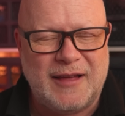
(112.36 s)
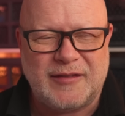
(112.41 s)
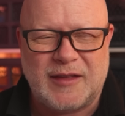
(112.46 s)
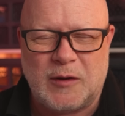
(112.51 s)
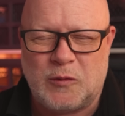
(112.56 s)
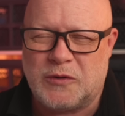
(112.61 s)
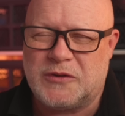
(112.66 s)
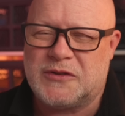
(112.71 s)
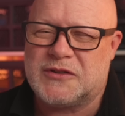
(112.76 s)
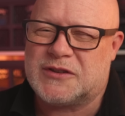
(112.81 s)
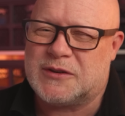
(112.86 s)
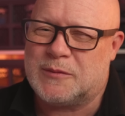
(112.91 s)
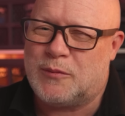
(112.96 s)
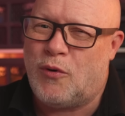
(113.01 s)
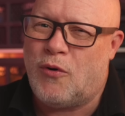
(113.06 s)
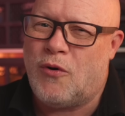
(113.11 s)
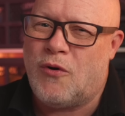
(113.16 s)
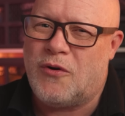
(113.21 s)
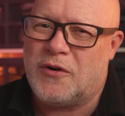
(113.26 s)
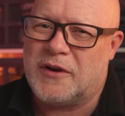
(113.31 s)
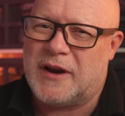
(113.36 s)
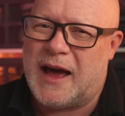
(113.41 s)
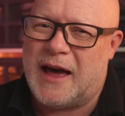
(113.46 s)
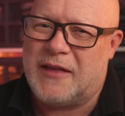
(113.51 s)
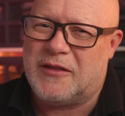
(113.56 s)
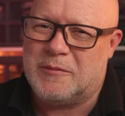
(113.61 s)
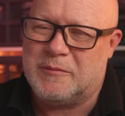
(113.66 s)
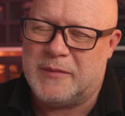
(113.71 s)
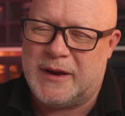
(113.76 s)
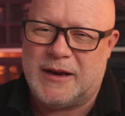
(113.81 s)
they wouldn't support
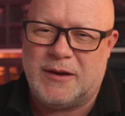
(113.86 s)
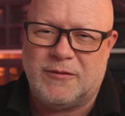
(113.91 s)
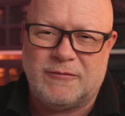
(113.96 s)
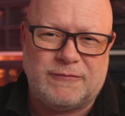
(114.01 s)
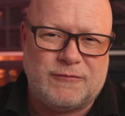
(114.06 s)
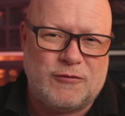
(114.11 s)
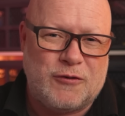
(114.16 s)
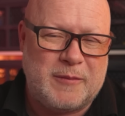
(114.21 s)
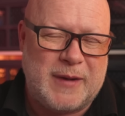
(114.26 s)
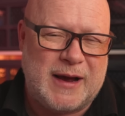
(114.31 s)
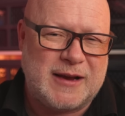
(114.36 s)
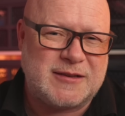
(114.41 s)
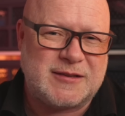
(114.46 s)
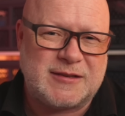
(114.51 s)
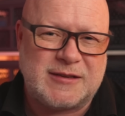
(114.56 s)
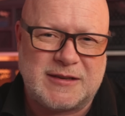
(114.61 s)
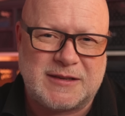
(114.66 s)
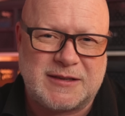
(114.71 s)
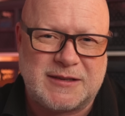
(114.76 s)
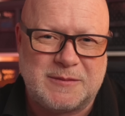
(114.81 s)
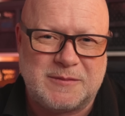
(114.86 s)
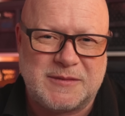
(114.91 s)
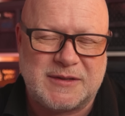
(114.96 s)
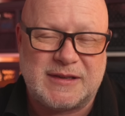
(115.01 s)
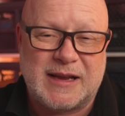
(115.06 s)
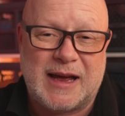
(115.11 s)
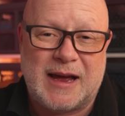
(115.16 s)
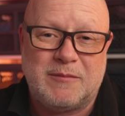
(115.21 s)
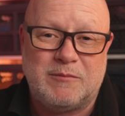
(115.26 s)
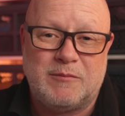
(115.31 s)
other medium format systems
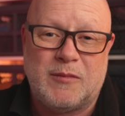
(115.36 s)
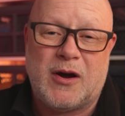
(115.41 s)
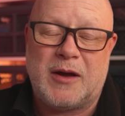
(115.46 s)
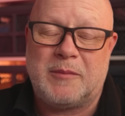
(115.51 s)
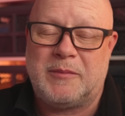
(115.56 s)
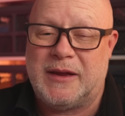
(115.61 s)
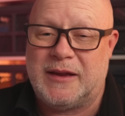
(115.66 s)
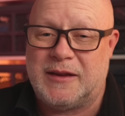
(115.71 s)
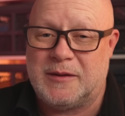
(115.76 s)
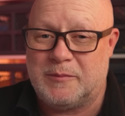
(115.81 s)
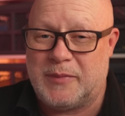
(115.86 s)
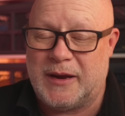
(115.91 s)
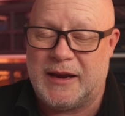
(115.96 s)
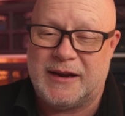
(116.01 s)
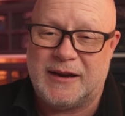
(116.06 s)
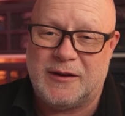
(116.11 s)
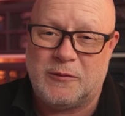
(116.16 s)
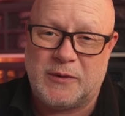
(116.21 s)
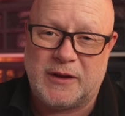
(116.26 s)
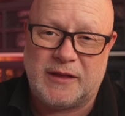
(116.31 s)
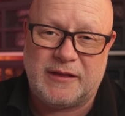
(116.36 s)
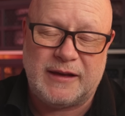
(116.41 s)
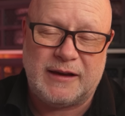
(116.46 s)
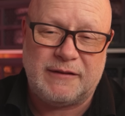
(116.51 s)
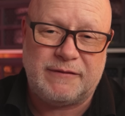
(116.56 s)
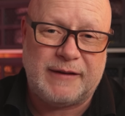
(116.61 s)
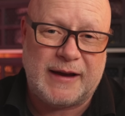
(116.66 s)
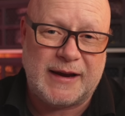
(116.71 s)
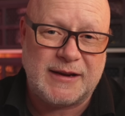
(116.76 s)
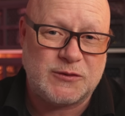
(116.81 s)
that might be competing with their
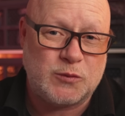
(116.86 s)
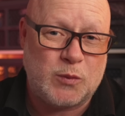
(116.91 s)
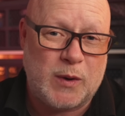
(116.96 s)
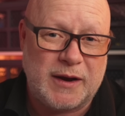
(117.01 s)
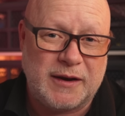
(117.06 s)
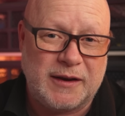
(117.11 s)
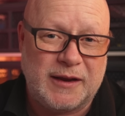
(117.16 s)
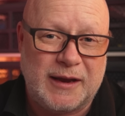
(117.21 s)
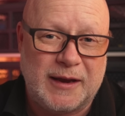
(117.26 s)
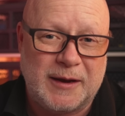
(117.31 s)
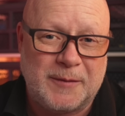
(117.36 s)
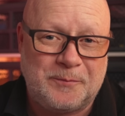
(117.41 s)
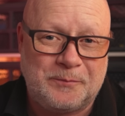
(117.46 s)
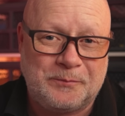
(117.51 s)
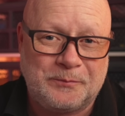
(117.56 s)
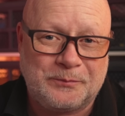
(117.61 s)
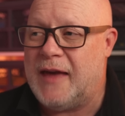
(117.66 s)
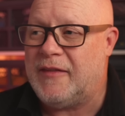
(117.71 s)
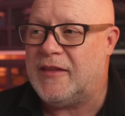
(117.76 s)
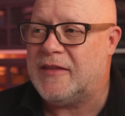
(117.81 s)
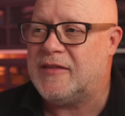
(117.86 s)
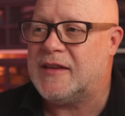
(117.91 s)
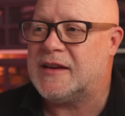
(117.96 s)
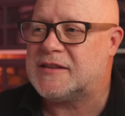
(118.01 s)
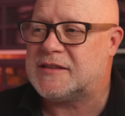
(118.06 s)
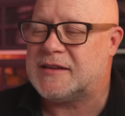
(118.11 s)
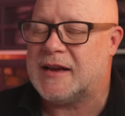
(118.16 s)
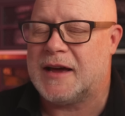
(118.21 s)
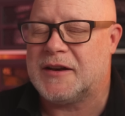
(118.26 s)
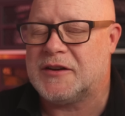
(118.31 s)
Phase One gear. And then they
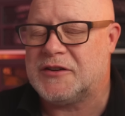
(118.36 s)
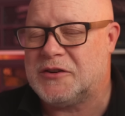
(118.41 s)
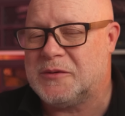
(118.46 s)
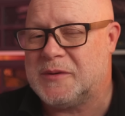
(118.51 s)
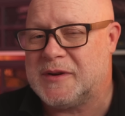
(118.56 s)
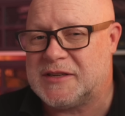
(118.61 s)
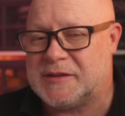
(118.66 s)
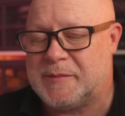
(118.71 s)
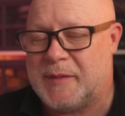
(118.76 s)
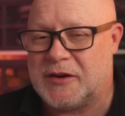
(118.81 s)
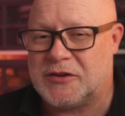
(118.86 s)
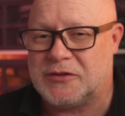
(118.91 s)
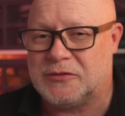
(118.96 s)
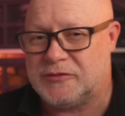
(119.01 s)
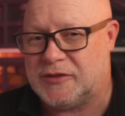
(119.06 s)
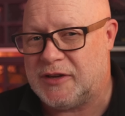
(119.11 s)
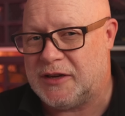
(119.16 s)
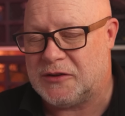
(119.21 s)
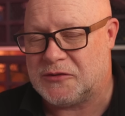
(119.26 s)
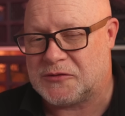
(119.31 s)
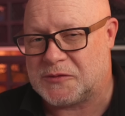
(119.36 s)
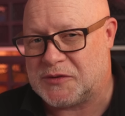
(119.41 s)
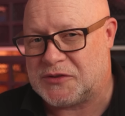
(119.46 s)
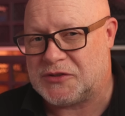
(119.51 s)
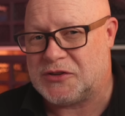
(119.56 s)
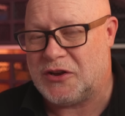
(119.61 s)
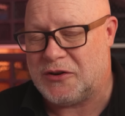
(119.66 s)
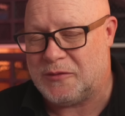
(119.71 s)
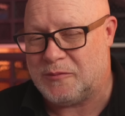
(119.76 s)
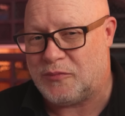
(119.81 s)
started doing special deals with
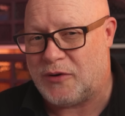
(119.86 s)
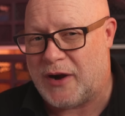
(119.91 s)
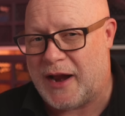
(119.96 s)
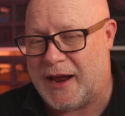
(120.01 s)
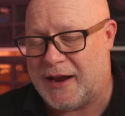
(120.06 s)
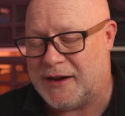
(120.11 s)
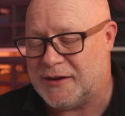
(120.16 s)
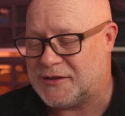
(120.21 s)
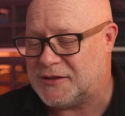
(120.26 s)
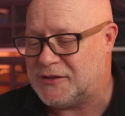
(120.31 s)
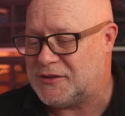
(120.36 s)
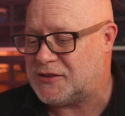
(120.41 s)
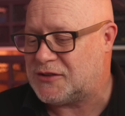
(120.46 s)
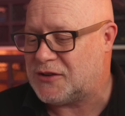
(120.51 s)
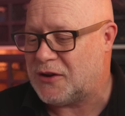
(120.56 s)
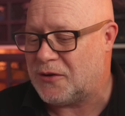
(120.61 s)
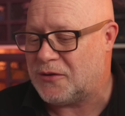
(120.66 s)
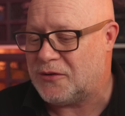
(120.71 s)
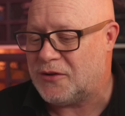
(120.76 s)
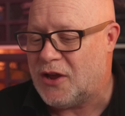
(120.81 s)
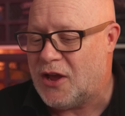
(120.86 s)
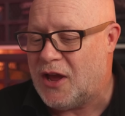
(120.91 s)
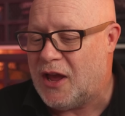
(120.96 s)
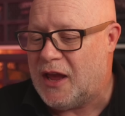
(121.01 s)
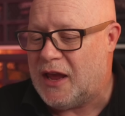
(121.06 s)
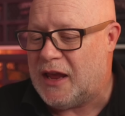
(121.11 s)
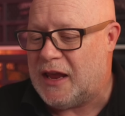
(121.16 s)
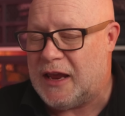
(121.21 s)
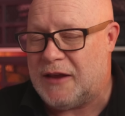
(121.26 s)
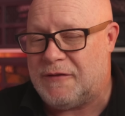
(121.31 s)
certain brands, and so
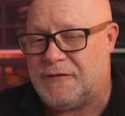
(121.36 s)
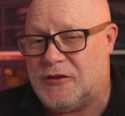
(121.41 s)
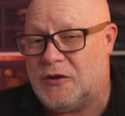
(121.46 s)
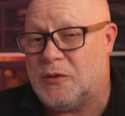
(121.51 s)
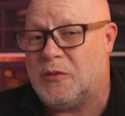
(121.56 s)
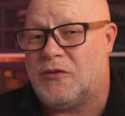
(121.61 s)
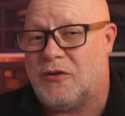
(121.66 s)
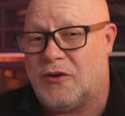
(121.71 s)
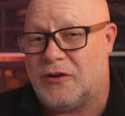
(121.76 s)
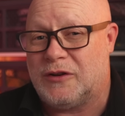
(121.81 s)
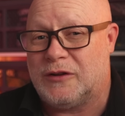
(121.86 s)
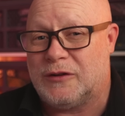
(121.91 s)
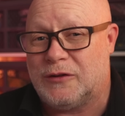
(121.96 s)
if you were on